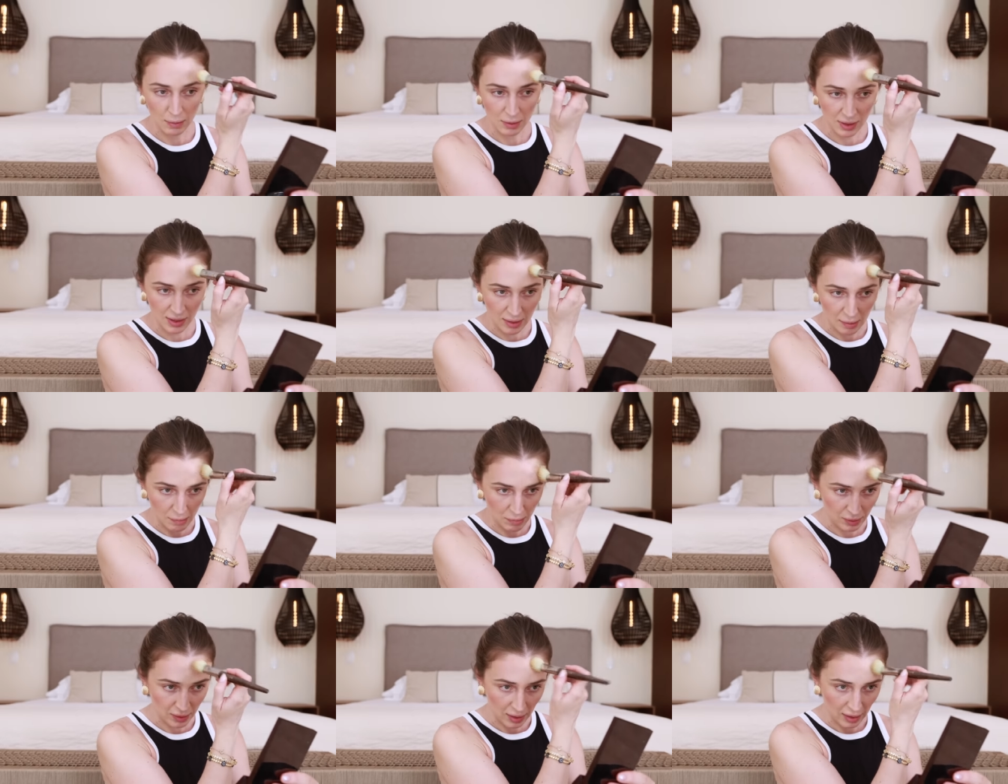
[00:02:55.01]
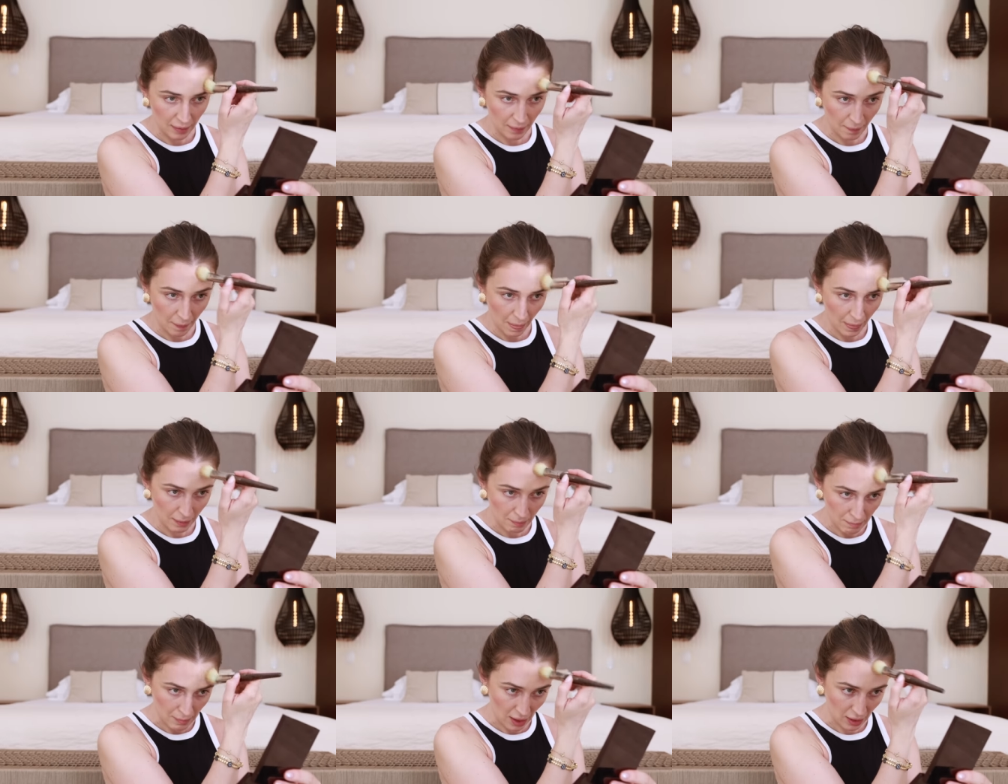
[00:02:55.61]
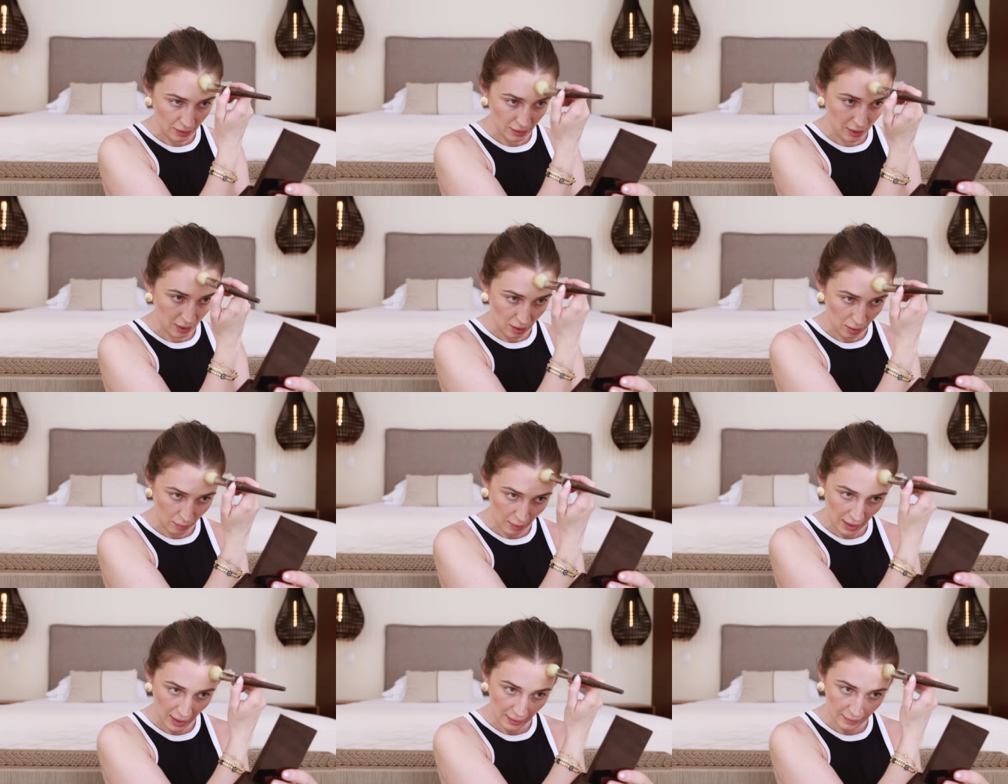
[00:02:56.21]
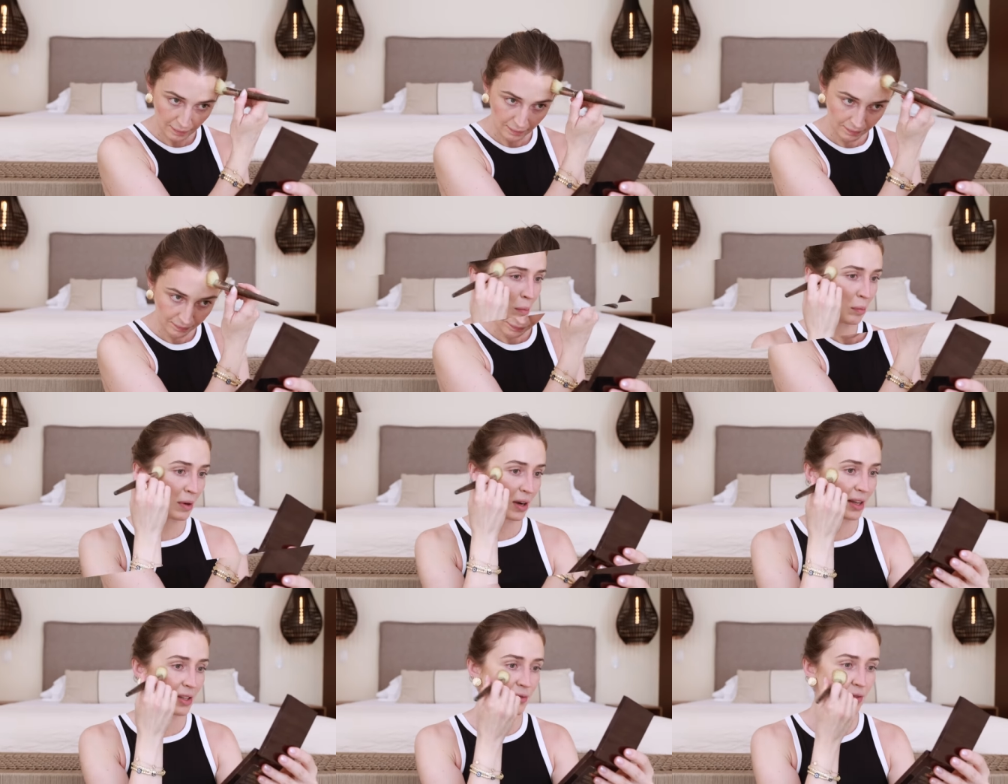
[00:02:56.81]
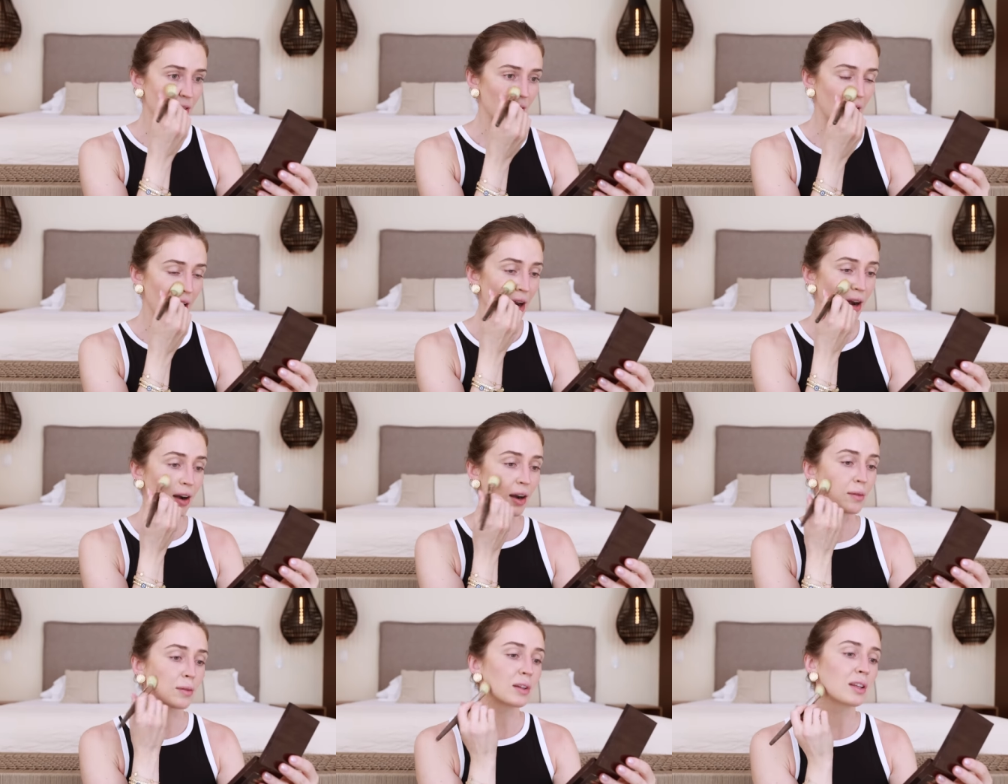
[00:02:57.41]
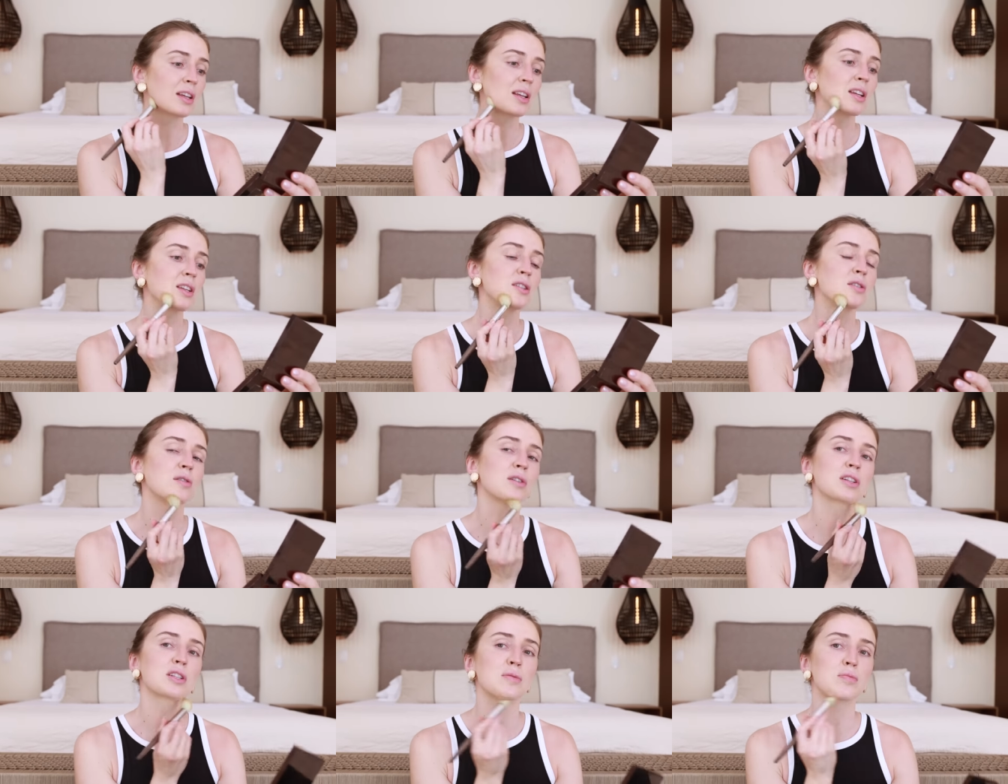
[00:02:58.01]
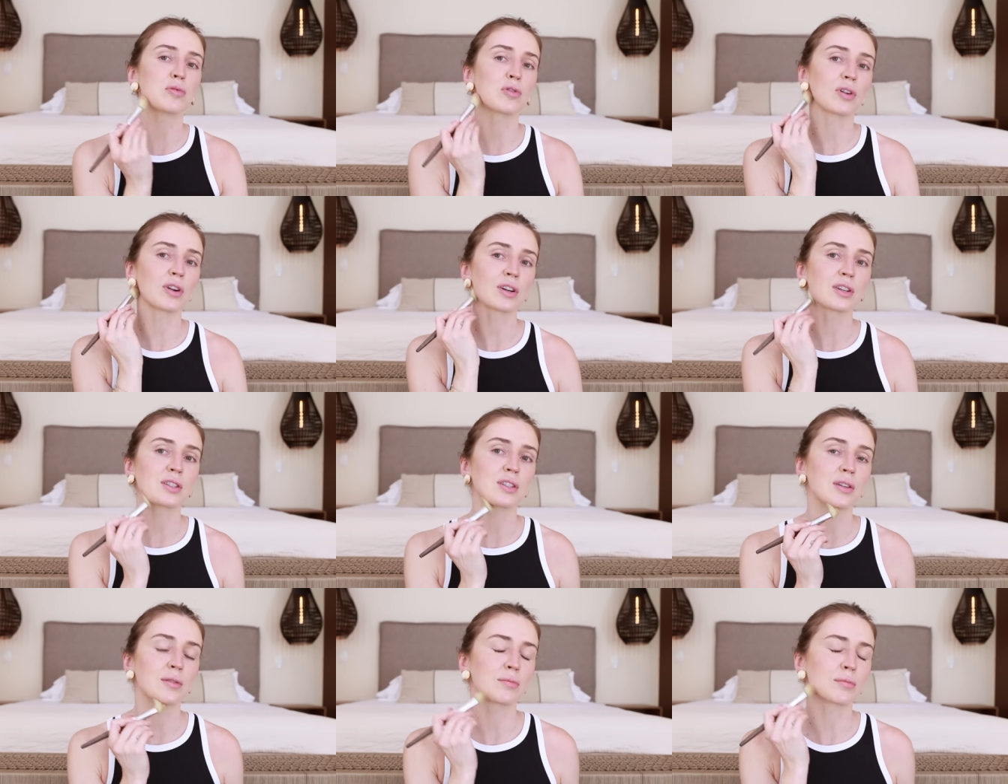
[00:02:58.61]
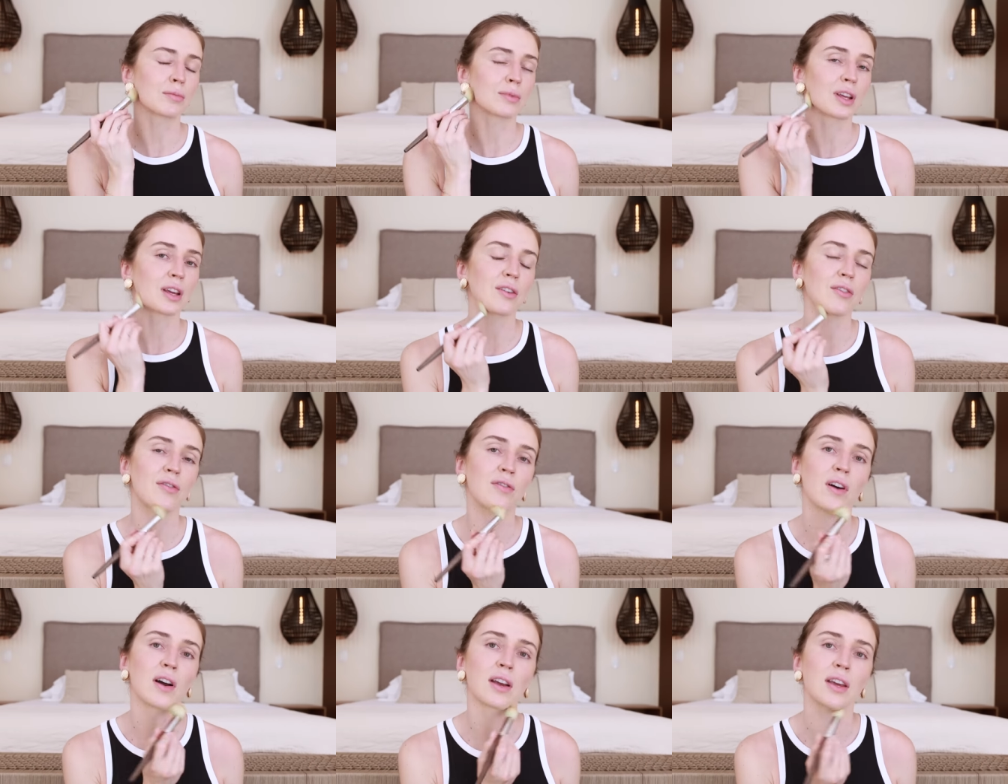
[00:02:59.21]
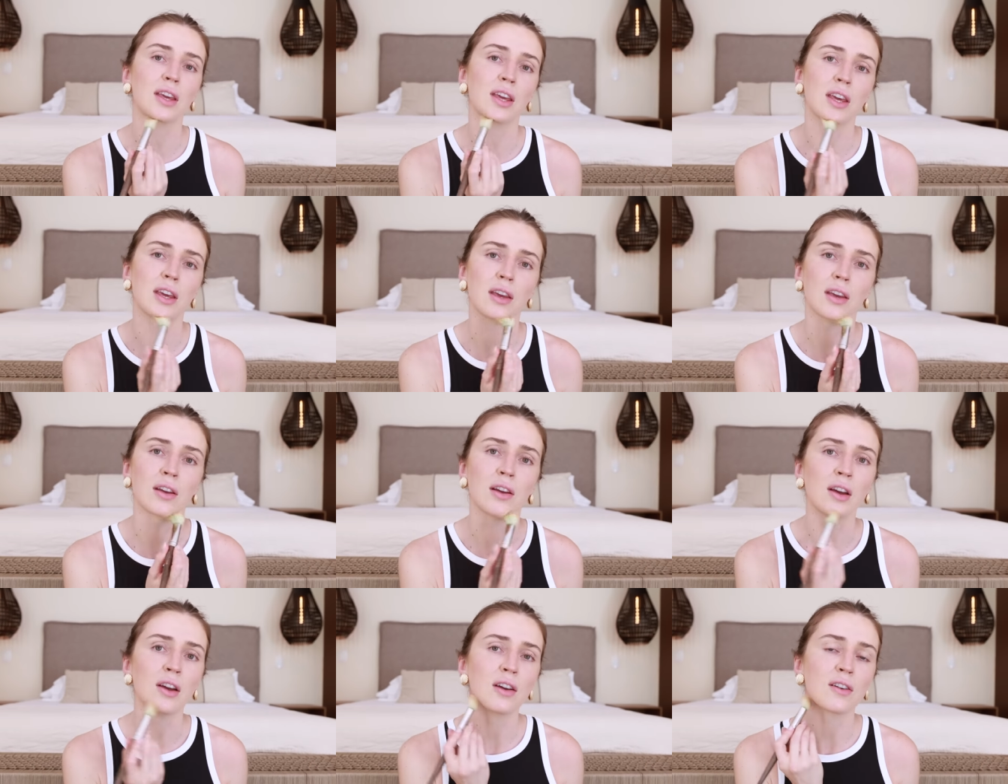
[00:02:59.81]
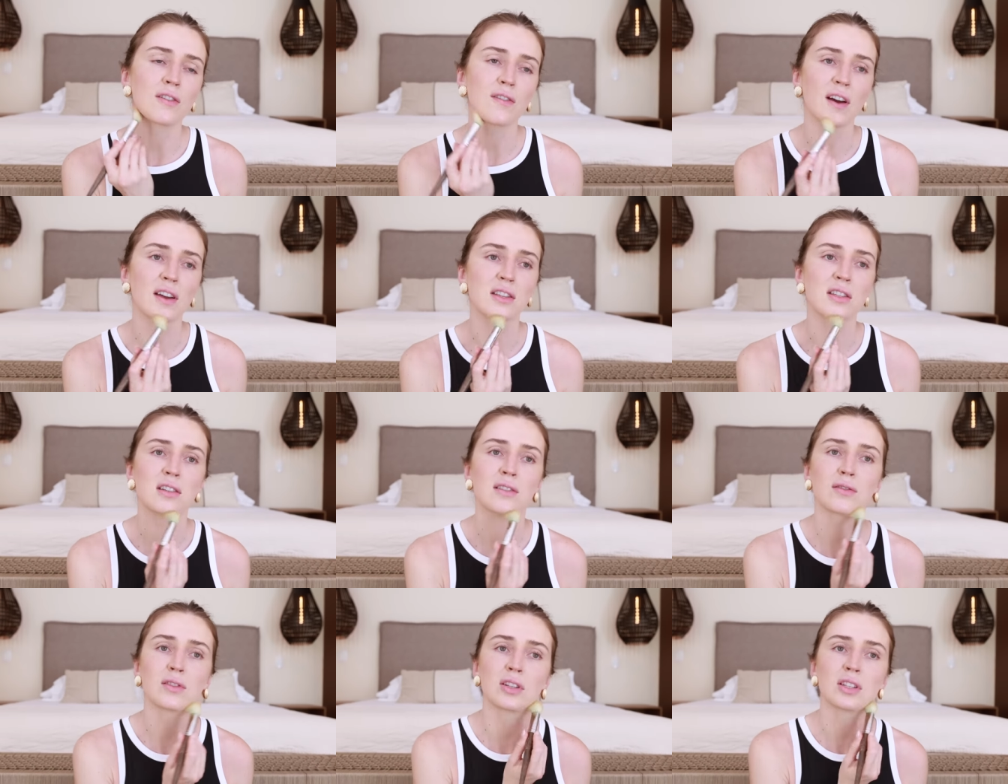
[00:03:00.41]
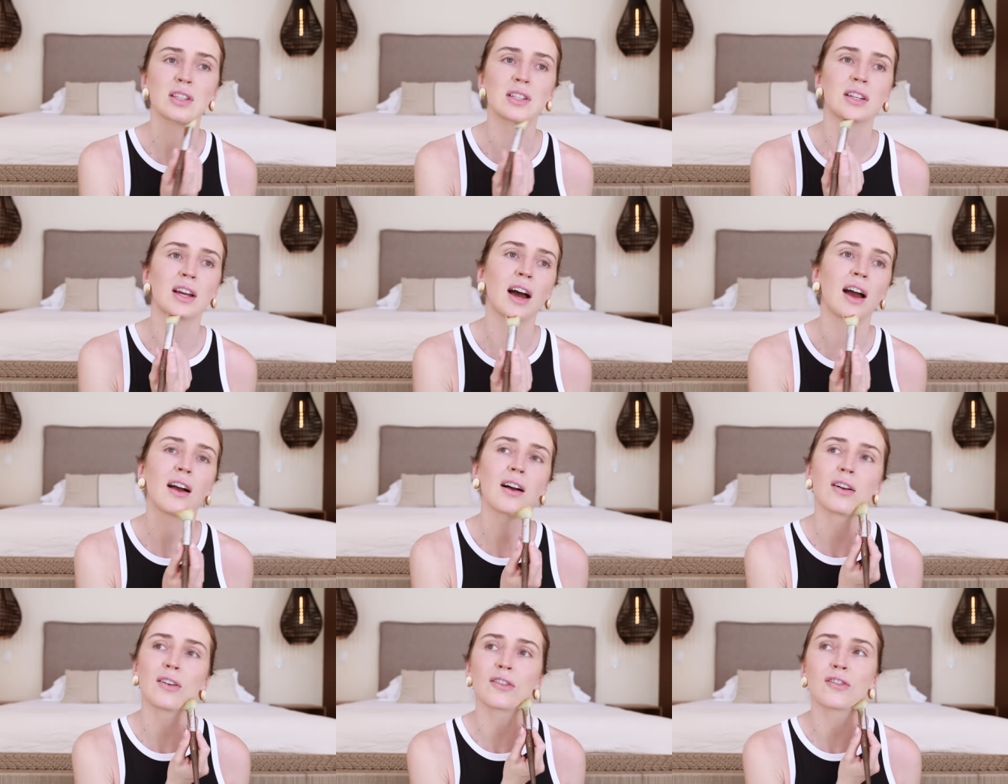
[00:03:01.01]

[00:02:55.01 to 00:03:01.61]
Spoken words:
will simply melt away. But as for the hair, I really need to explore some like funky festival style